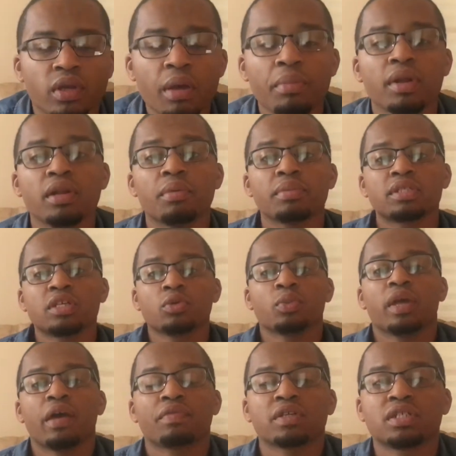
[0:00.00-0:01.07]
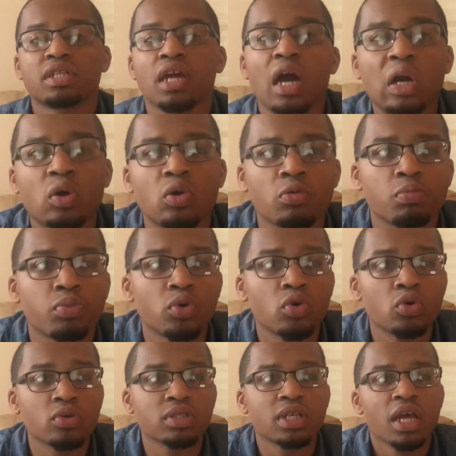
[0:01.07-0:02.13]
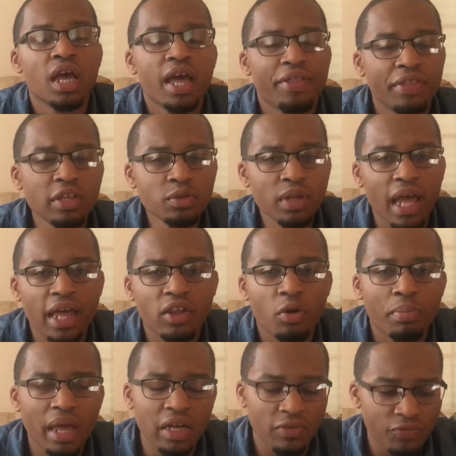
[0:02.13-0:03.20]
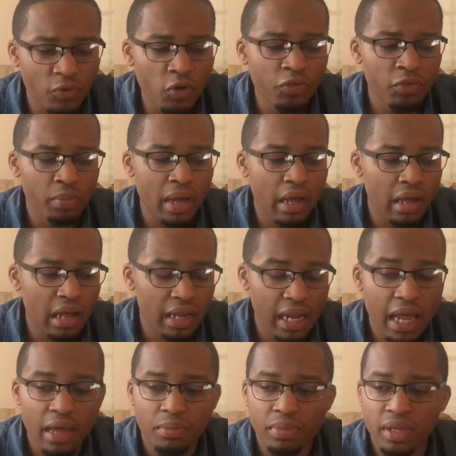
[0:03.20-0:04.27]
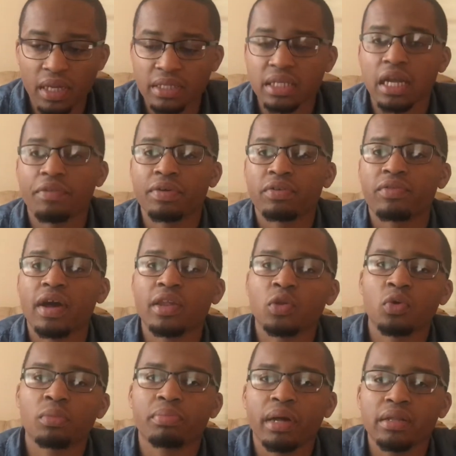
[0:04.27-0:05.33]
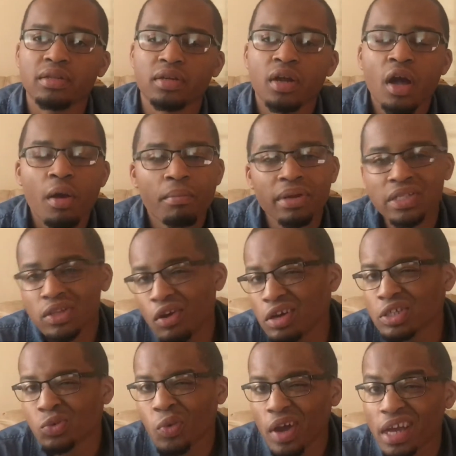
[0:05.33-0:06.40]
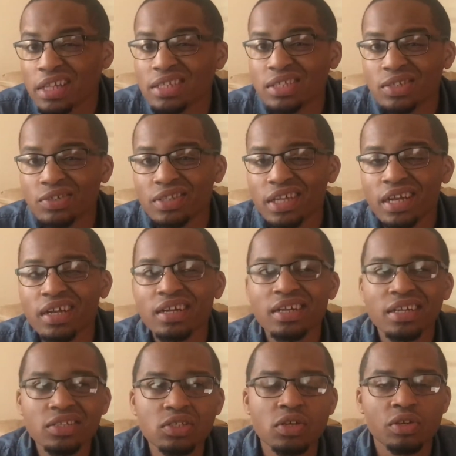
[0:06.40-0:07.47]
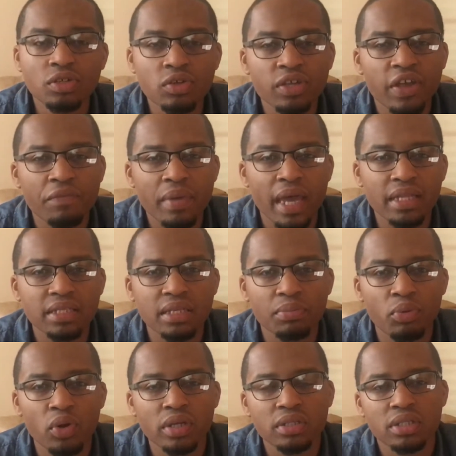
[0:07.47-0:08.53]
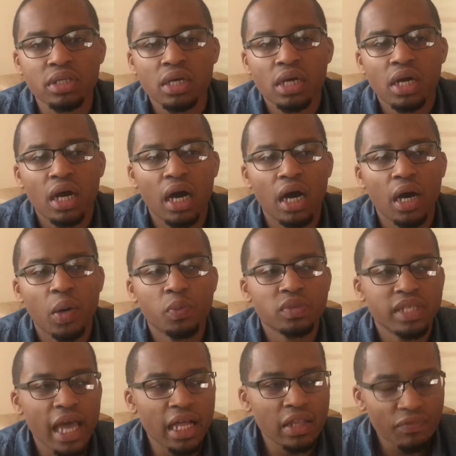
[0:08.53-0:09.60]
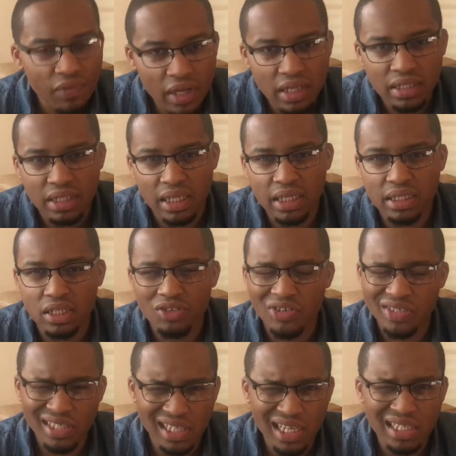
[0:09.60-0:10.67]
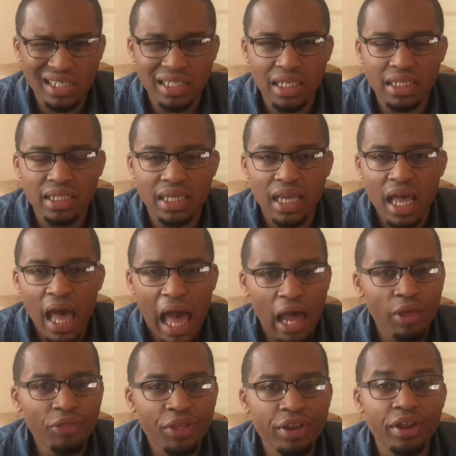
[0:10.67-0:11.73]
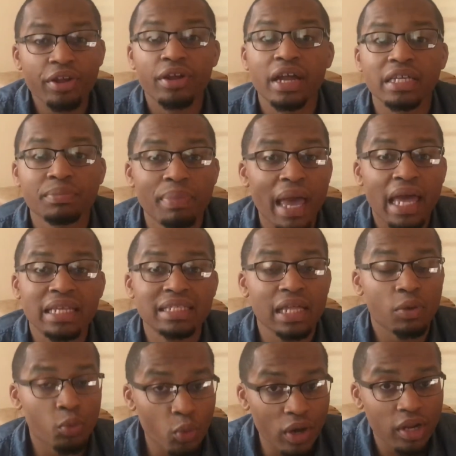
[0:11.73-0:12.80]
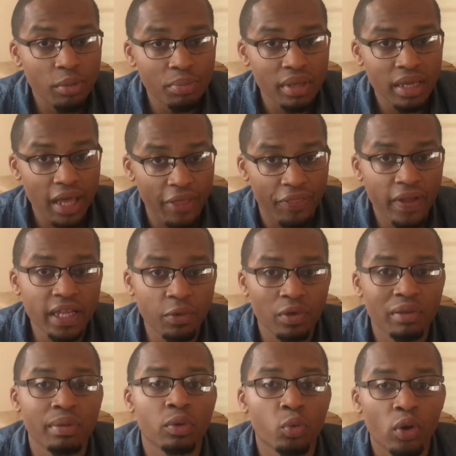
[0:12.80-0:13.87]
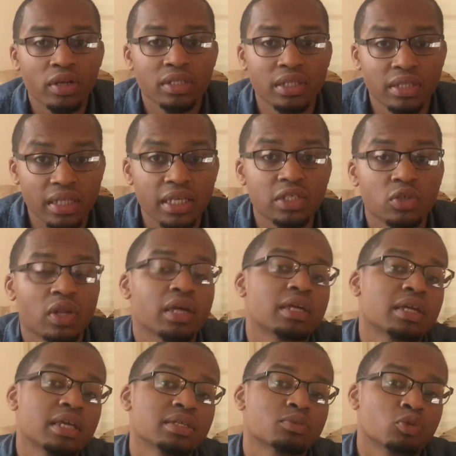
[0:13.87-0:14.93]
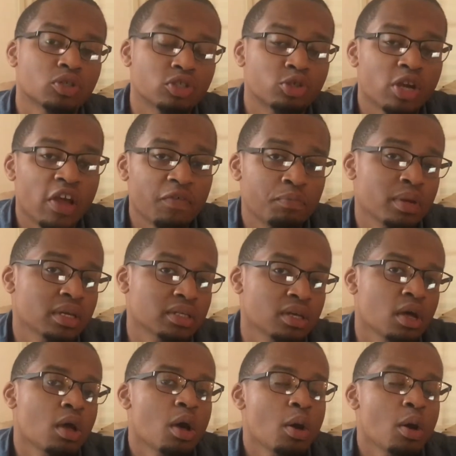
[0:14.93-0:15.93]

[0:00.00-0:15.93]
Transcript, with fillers: Coming at number 10, we have the Chicago Bulls. And this one I had to go back and forth about a lot because they got rid of Rondo and Butler. But as long as Wade's still there, you know, he's going to give him 18 points. Um, Zach LaVine's decent. Kris Dunn's decent. I don't think they're as bad as they want to be. I think they want to be worse than this so they can get some good draft picks.